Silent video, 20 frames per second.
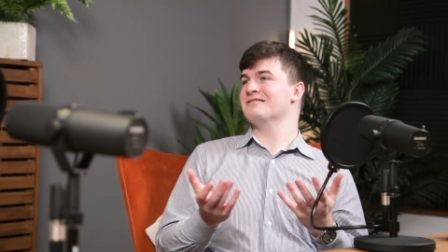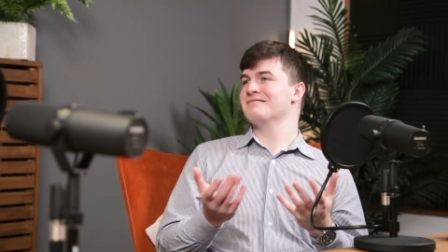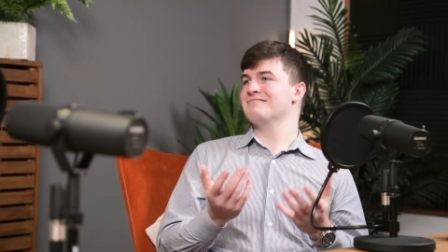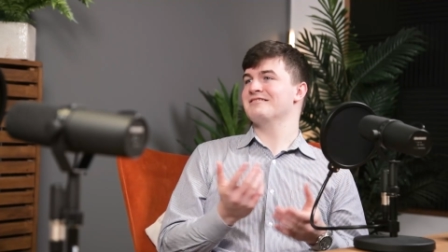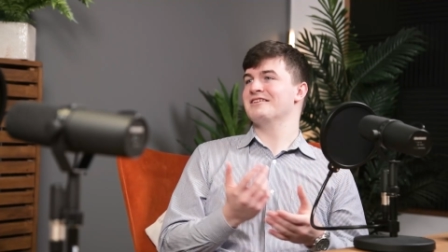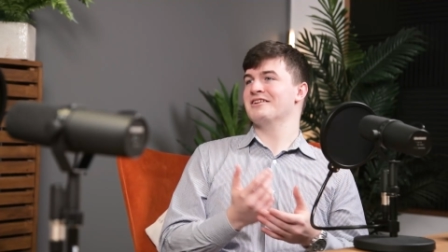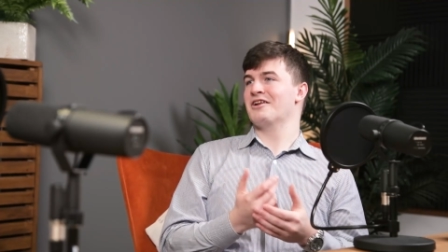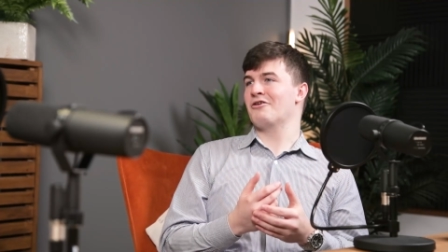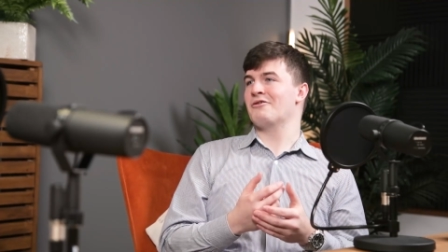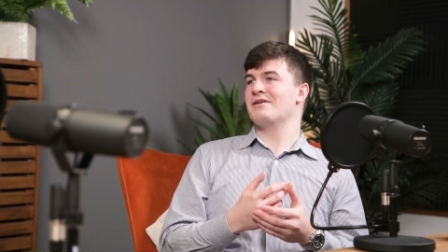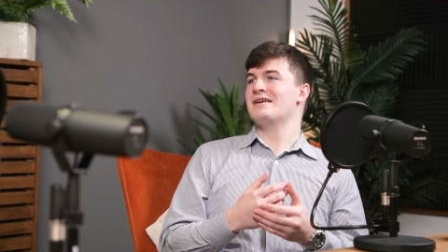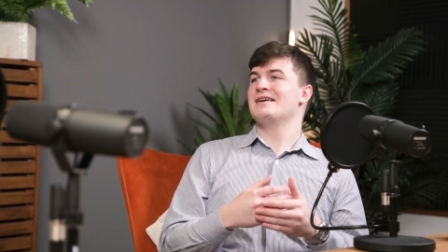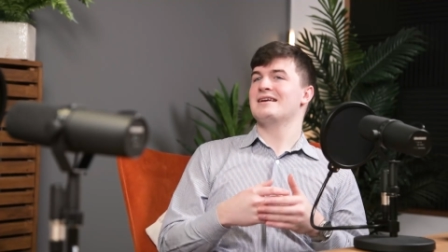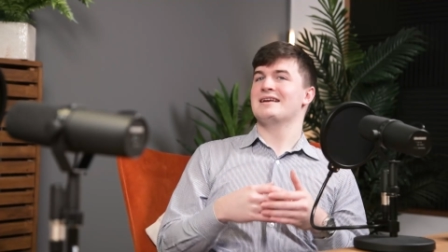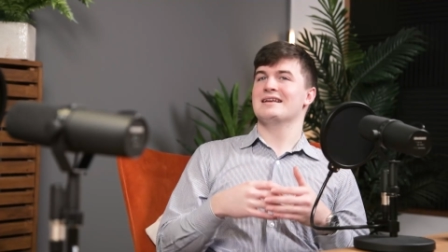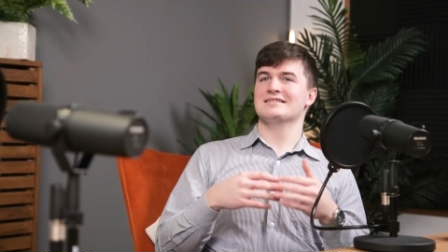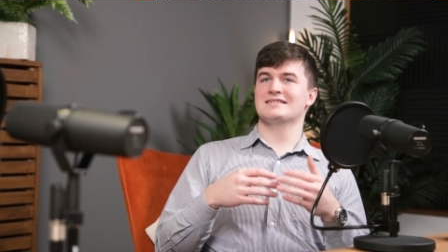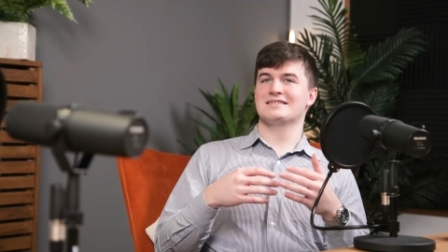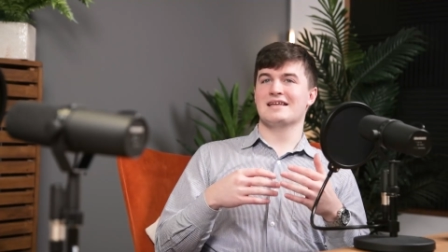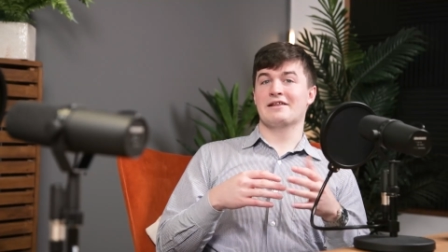Yeah. You know,
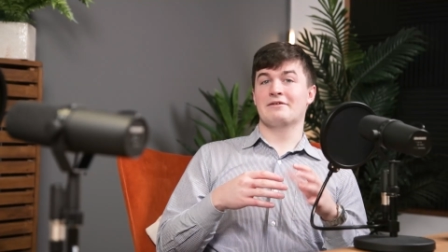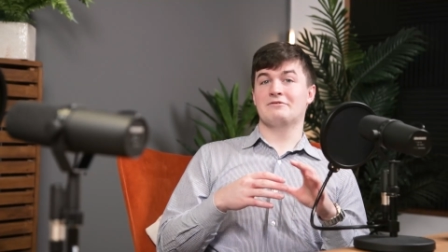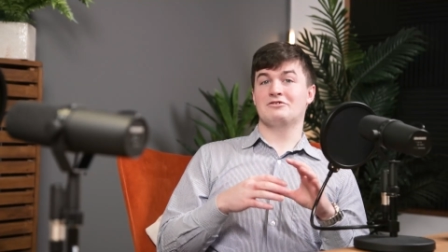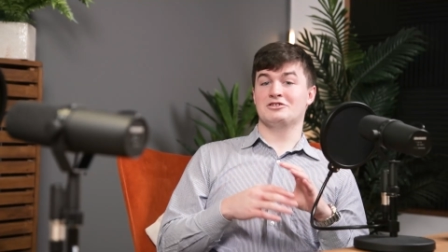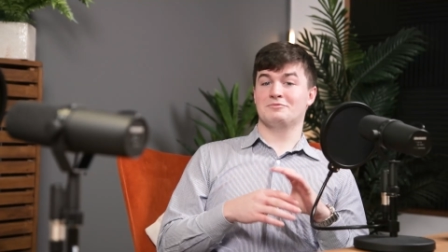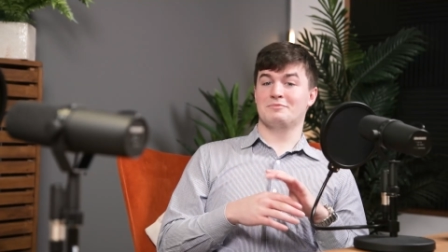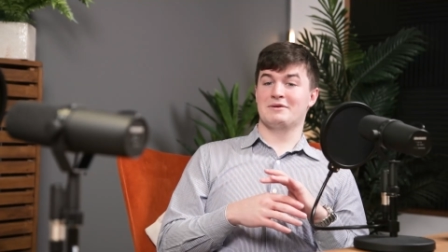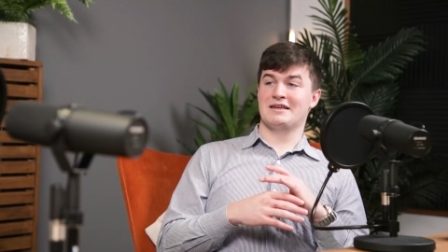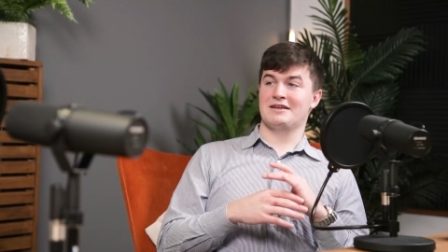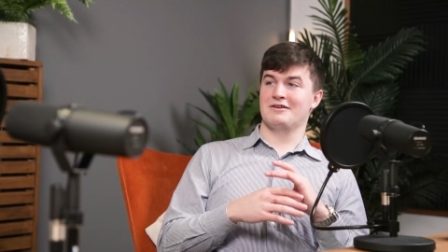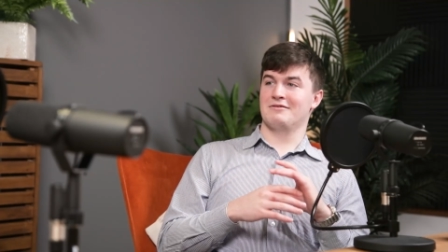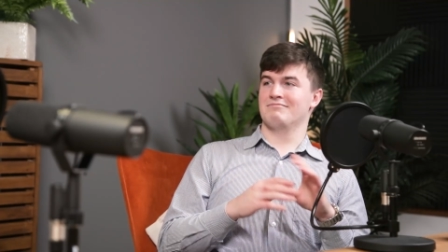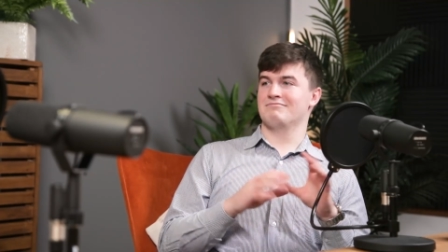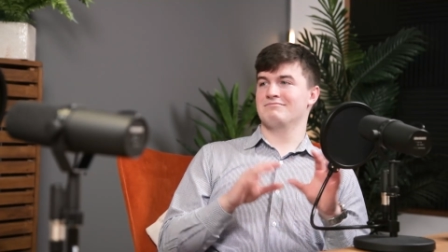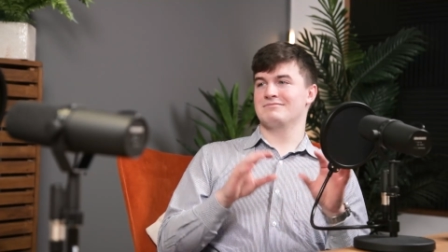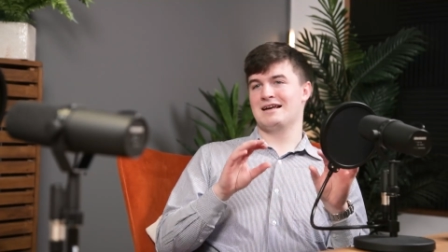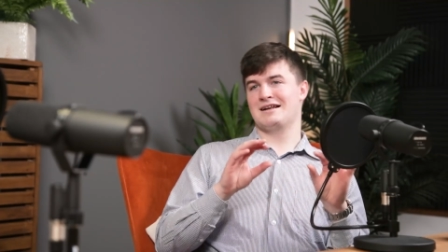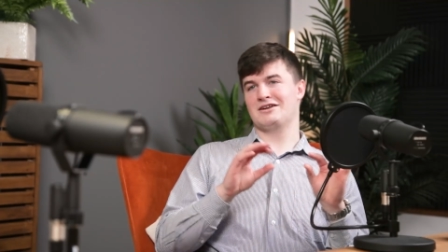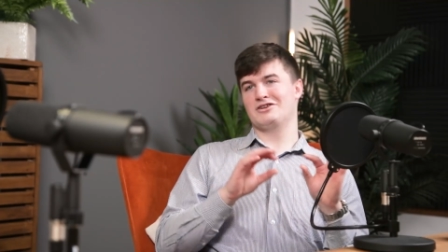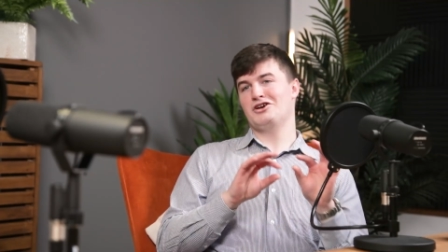instead of just being
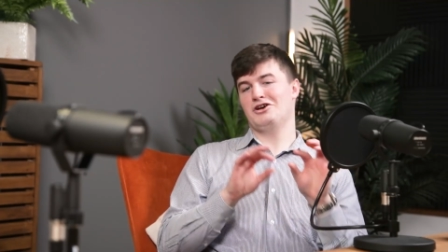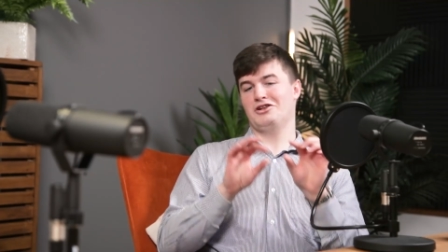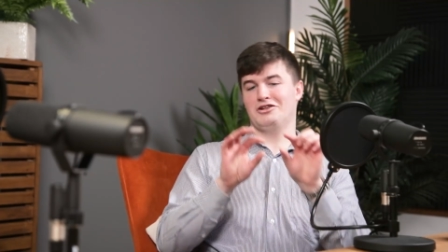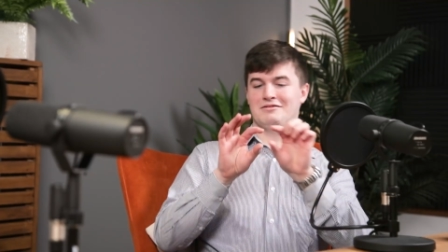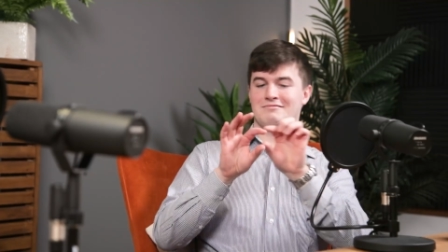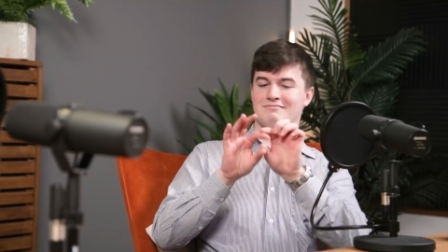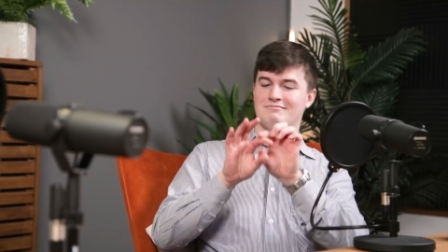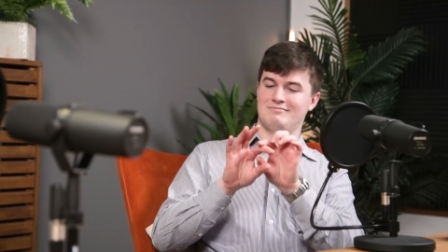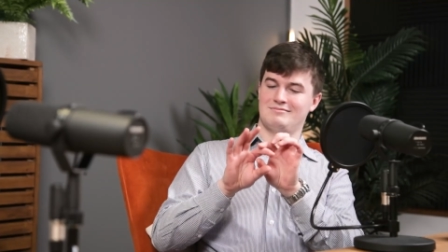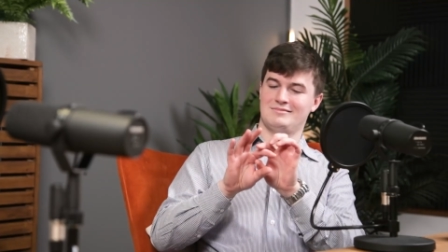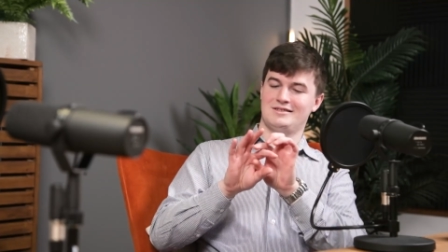Dan Cullen,